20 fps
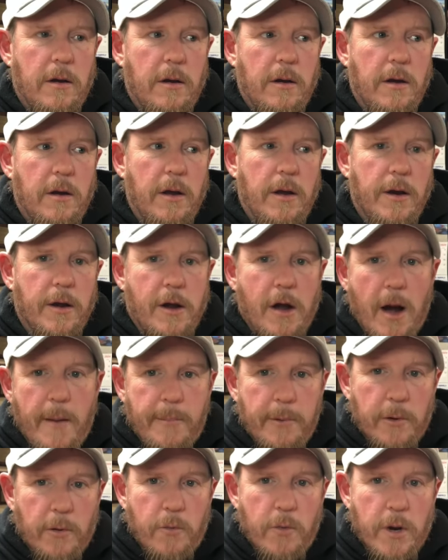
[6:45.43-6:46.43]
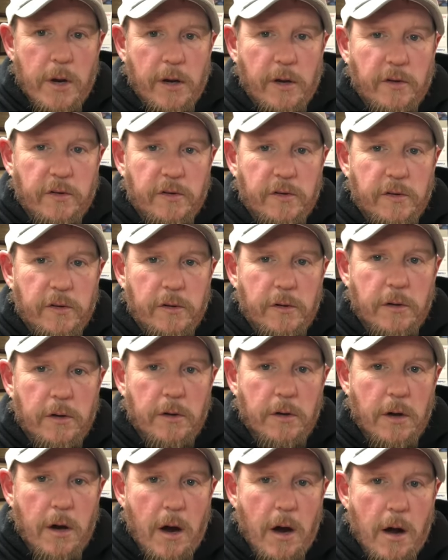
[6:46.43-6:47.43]
in a couple of weeks.
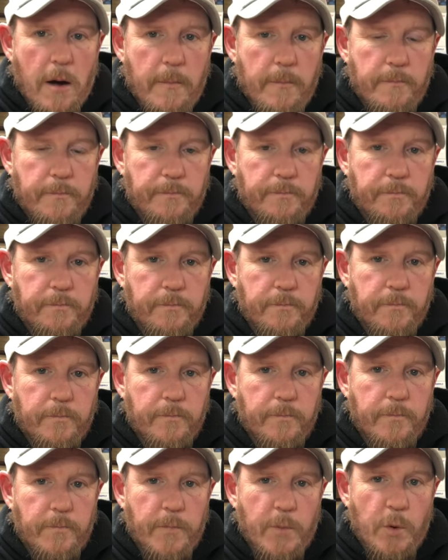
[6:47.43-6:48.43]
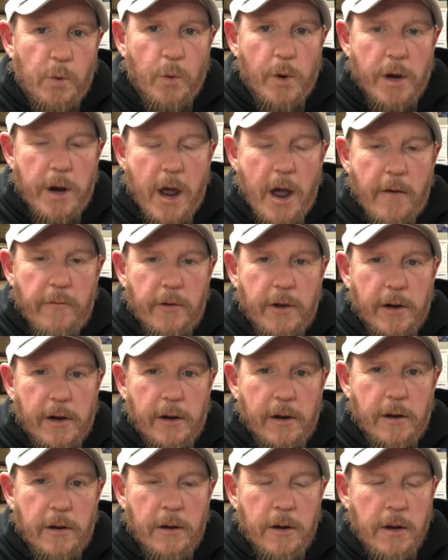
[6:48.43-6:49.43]
We're going to have like
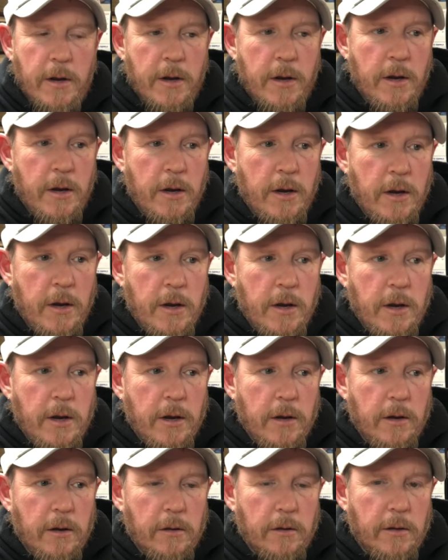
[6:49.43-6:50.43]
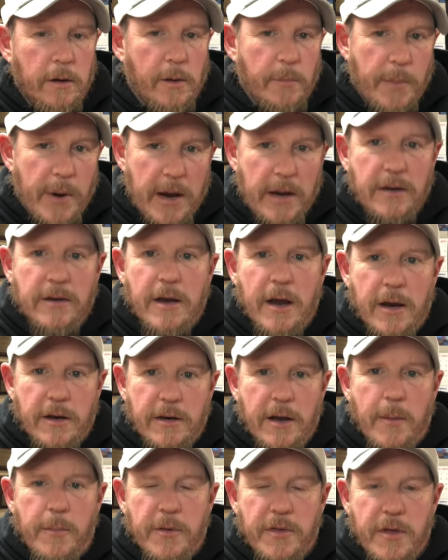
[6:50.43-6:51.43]
a paint day
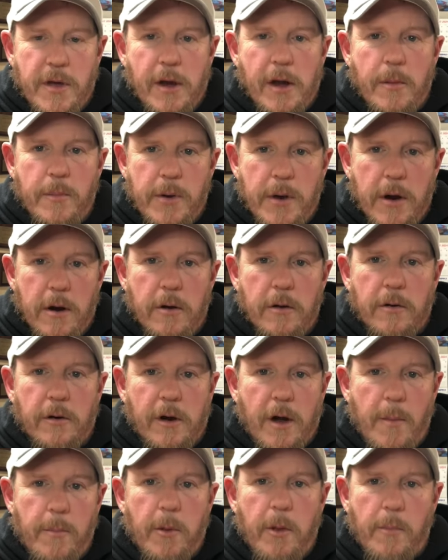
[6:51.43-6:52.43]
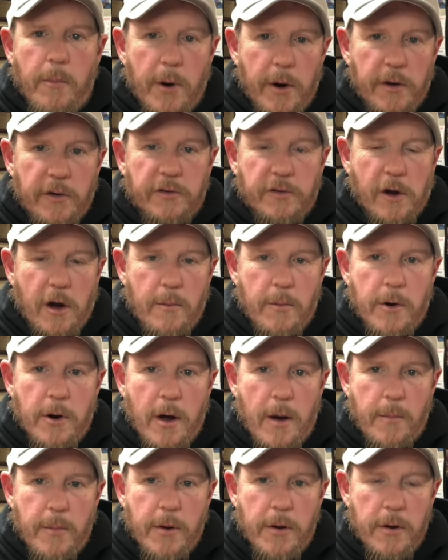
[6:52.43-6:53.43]
type of thing up here. And a couple of buddies are coming
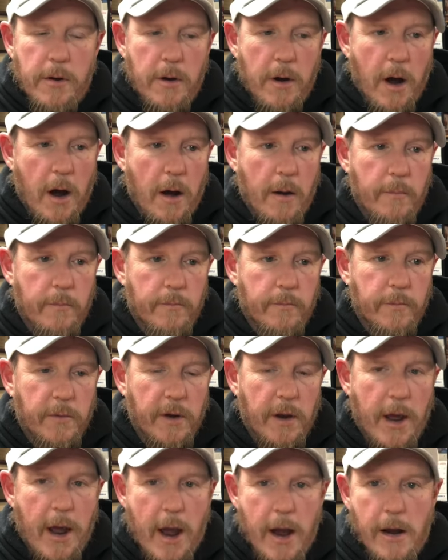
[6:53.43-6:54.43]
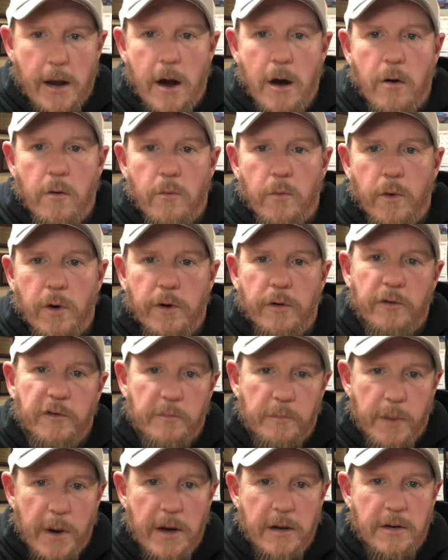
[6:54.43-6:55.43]
up. Going to hang out. We're going to do
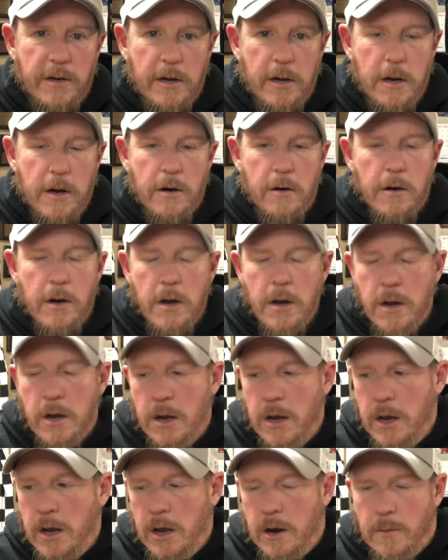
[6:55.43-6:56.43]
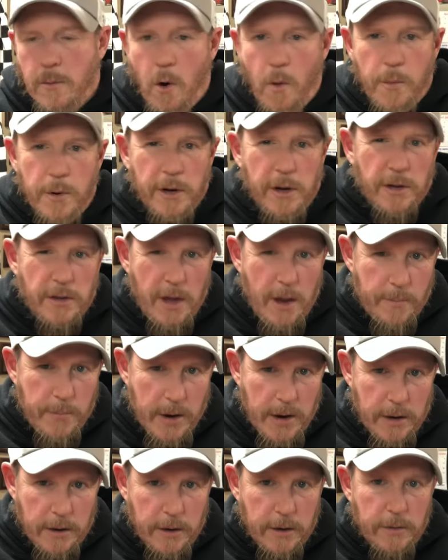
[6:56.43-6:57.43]
some painting here. And I'm hoping to get that
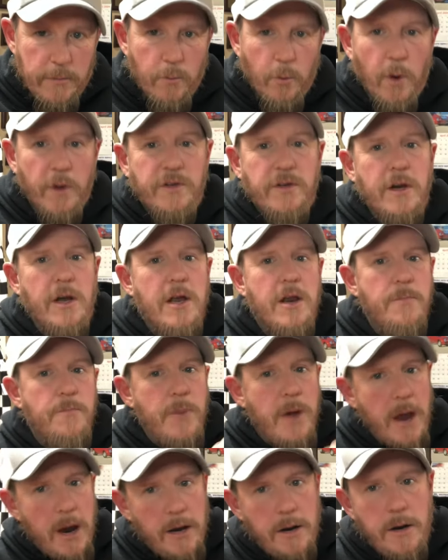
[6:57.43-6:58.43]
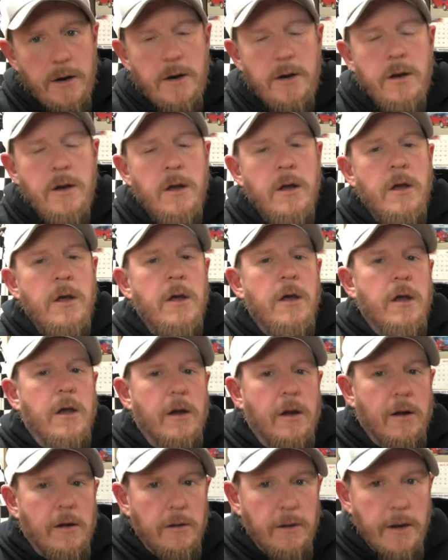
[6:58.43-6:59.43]
painted. And once I get it painted
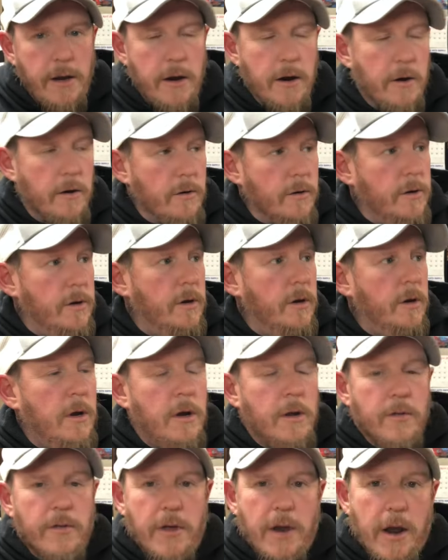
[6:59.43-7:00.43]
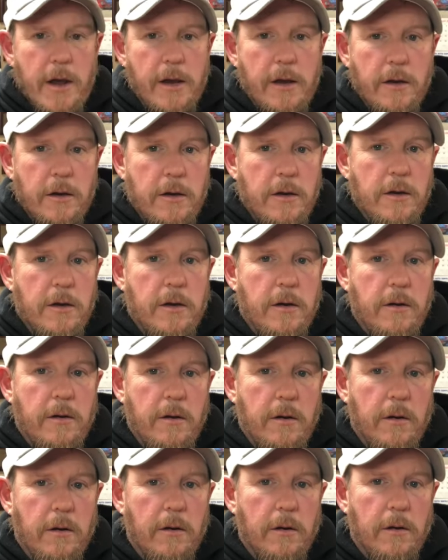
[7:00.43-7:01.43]
and cleared, then I can...
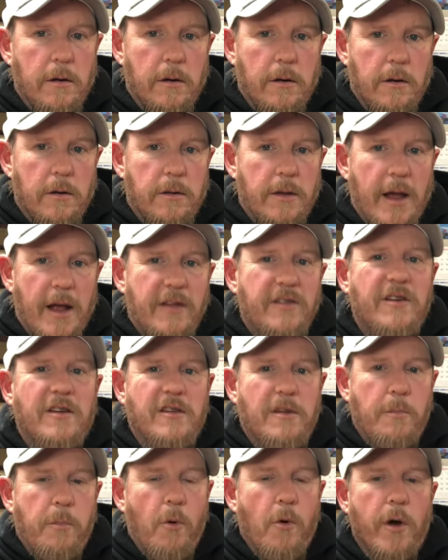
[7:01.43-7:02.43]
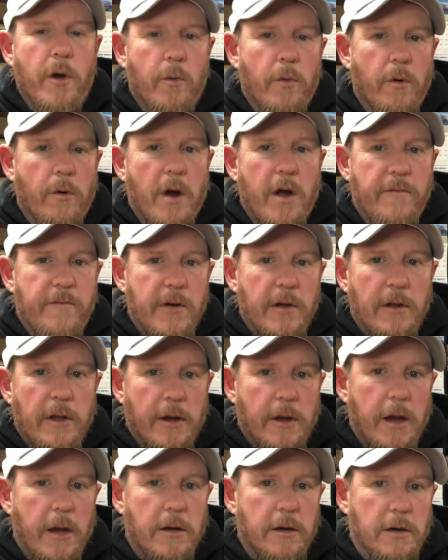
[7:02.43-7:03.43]
That's at the point where I feel
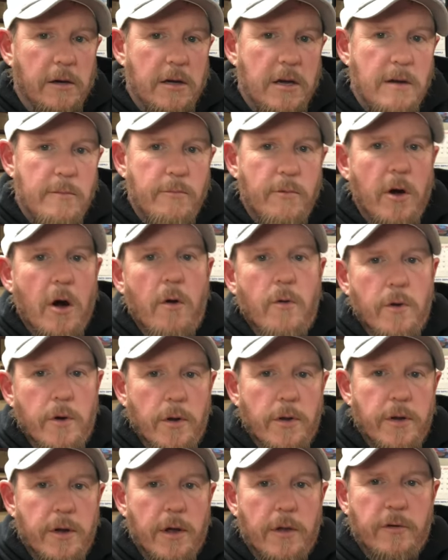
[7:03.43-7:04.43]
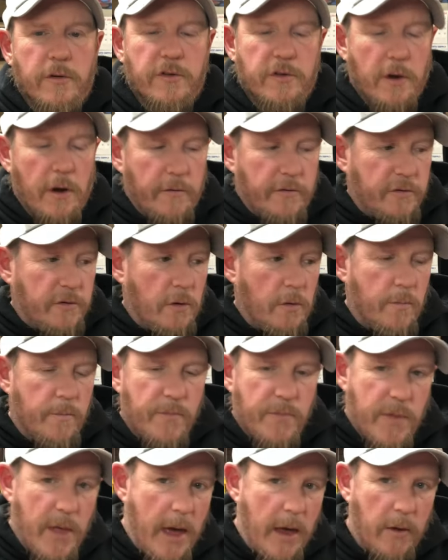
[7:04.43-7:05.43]
like I can keep going on the other stuff. So
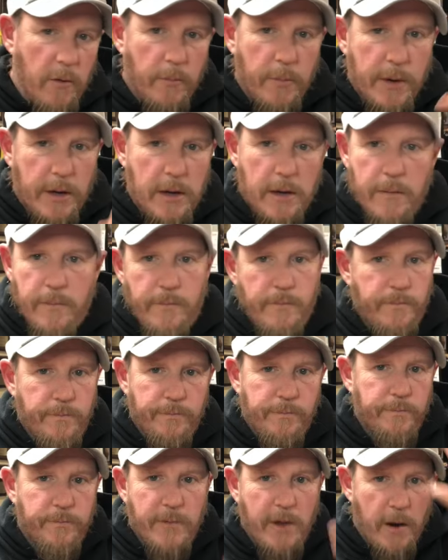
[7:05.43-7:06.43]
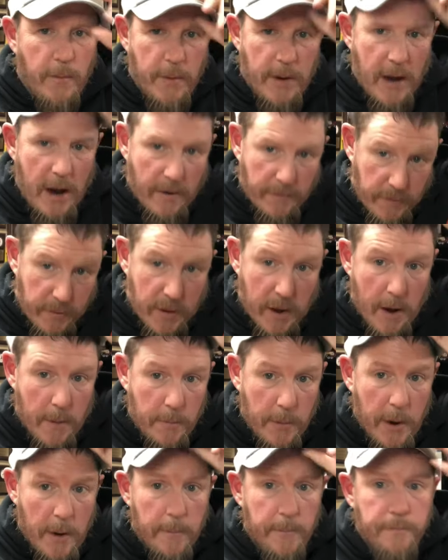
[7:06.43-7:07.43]
that'll be after that.
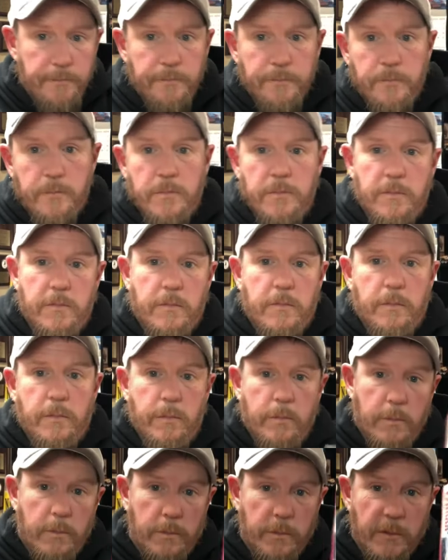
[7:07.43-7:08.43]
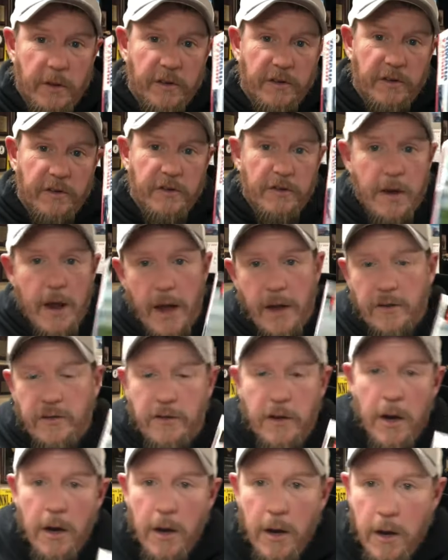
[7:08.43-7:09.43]
But this is
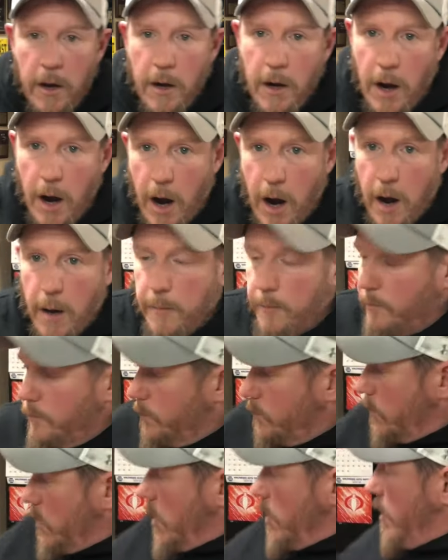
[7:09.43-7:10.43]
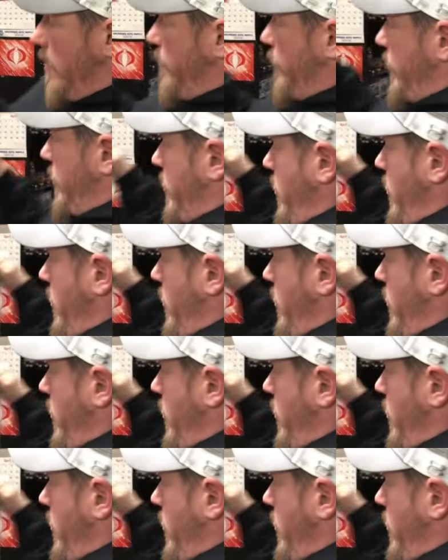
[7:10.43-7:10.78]
next. Enough with the